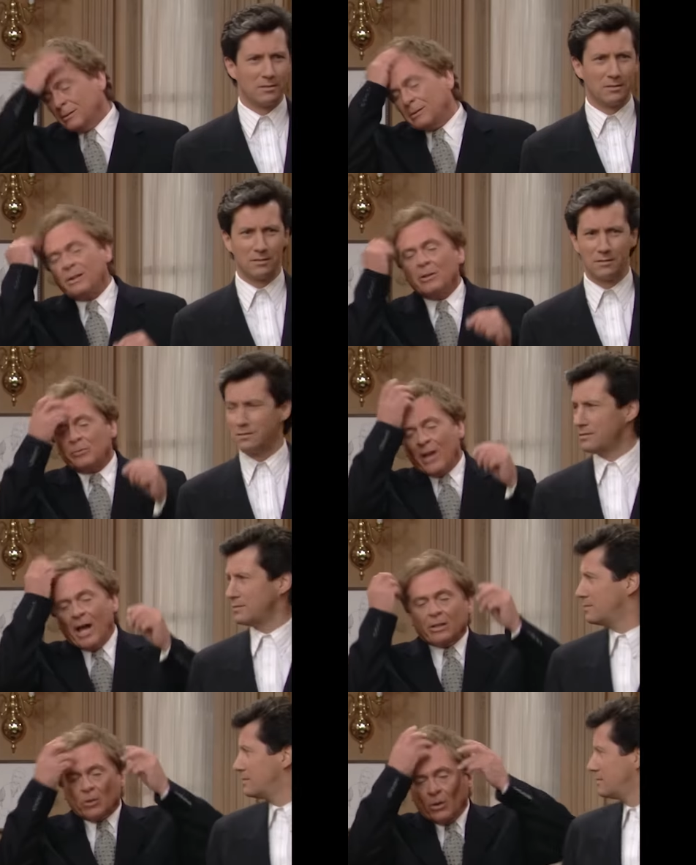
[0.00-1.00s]
Speaker 1: Did he
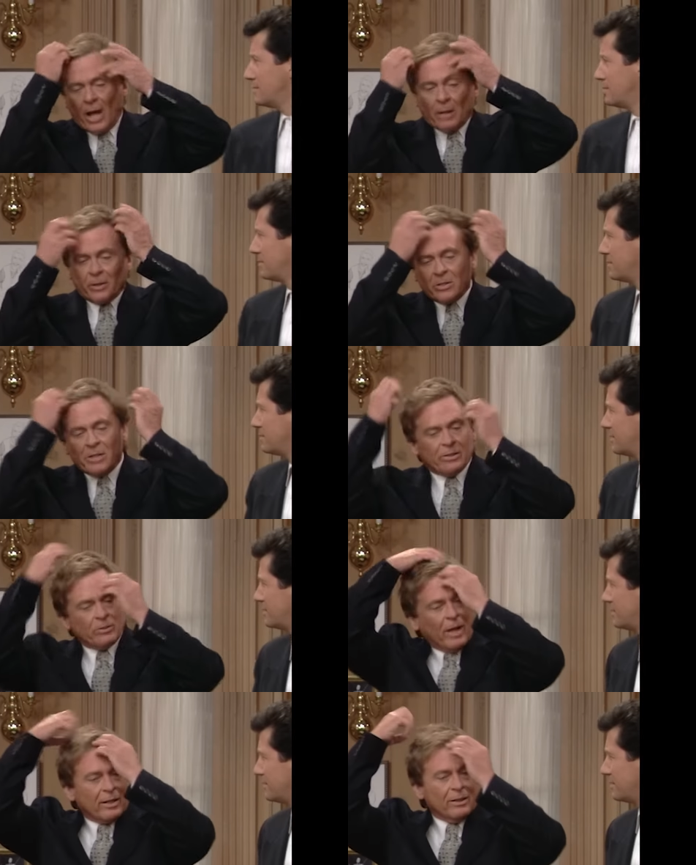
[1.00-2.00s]
flatten it all out? Because I
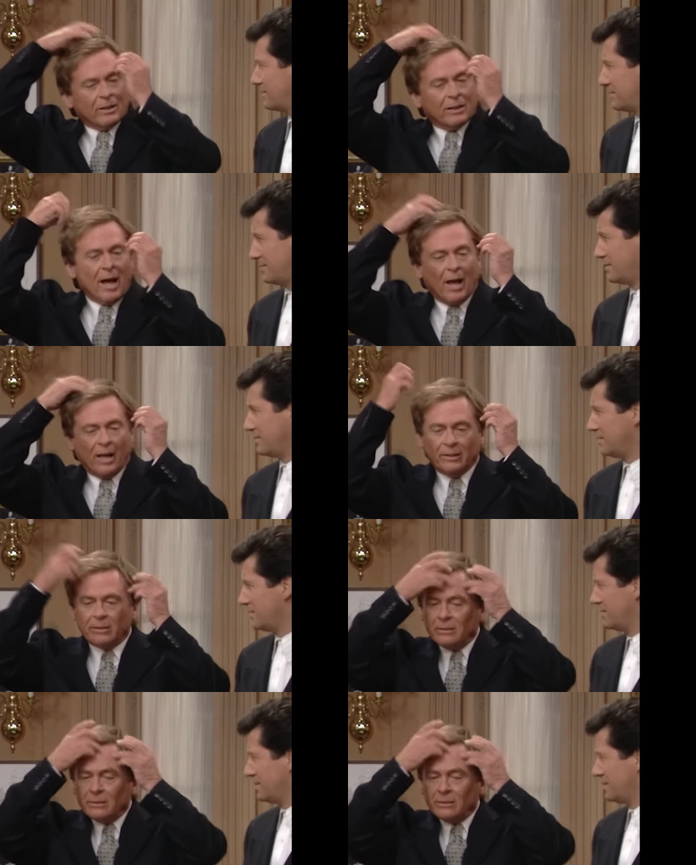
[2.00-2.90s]
do like a little height.